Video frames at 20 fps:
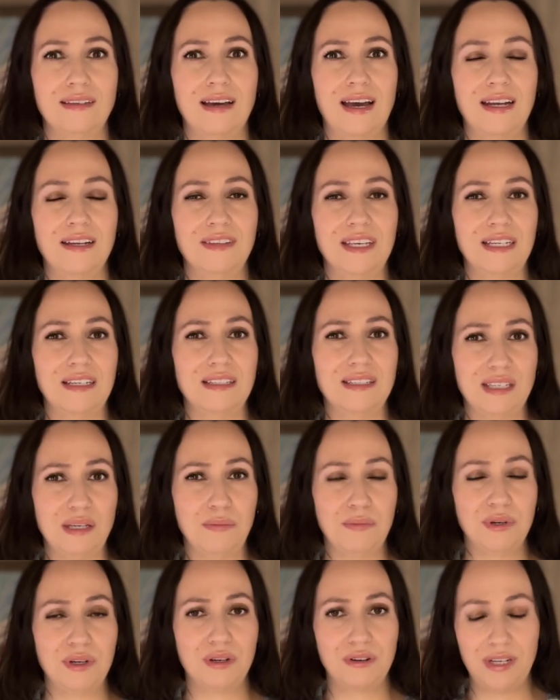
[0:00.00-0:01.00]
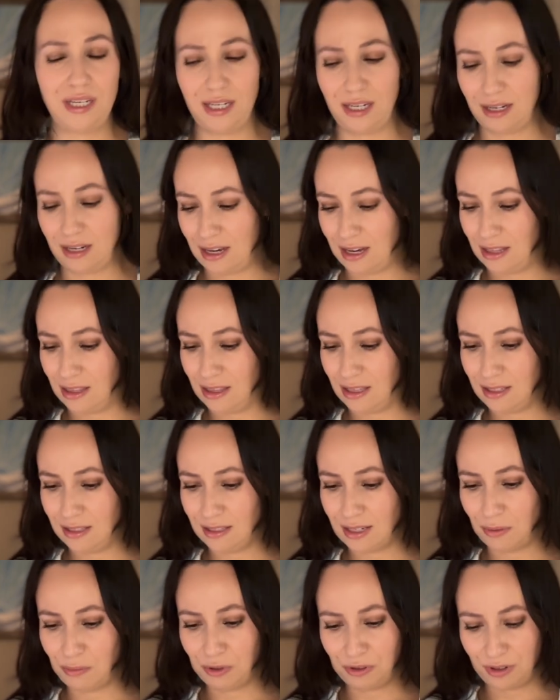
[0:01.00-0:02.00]
kind of like a deeper green, and this
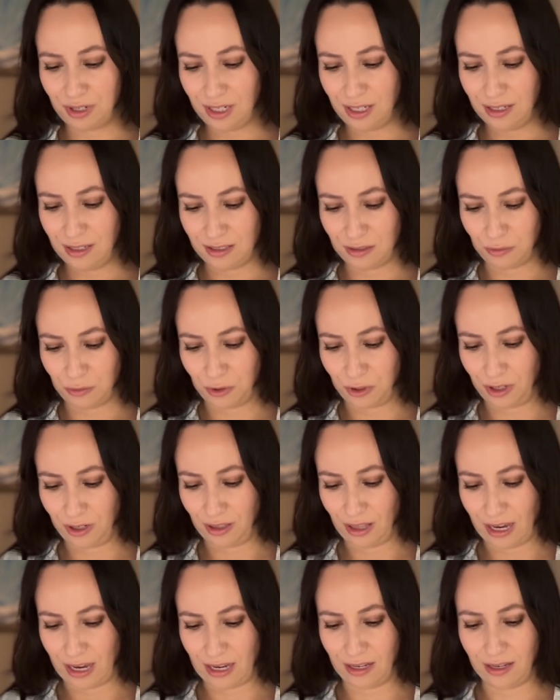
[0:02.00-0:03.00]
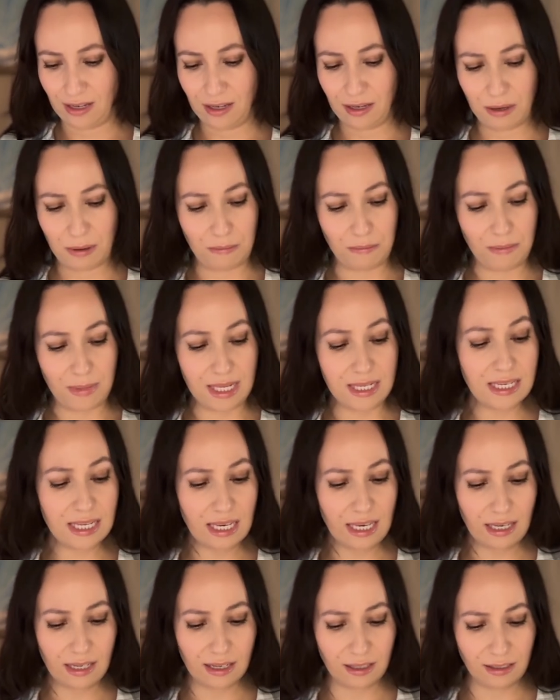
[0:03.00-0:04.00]
type of green is more like
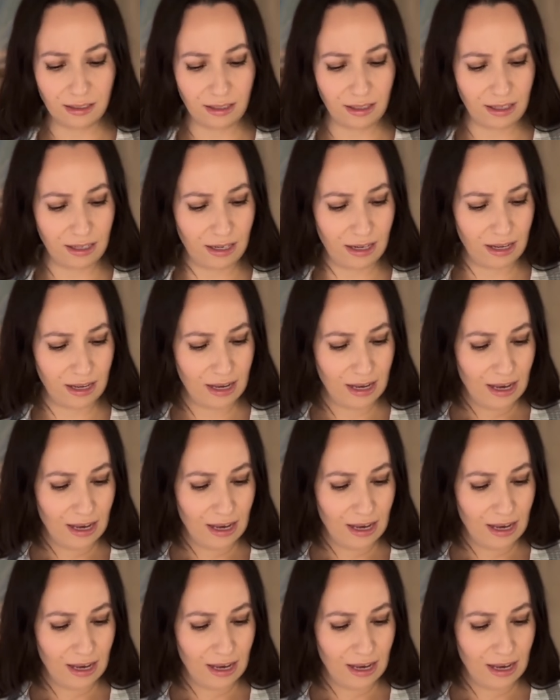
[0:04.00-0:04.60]
minty colored.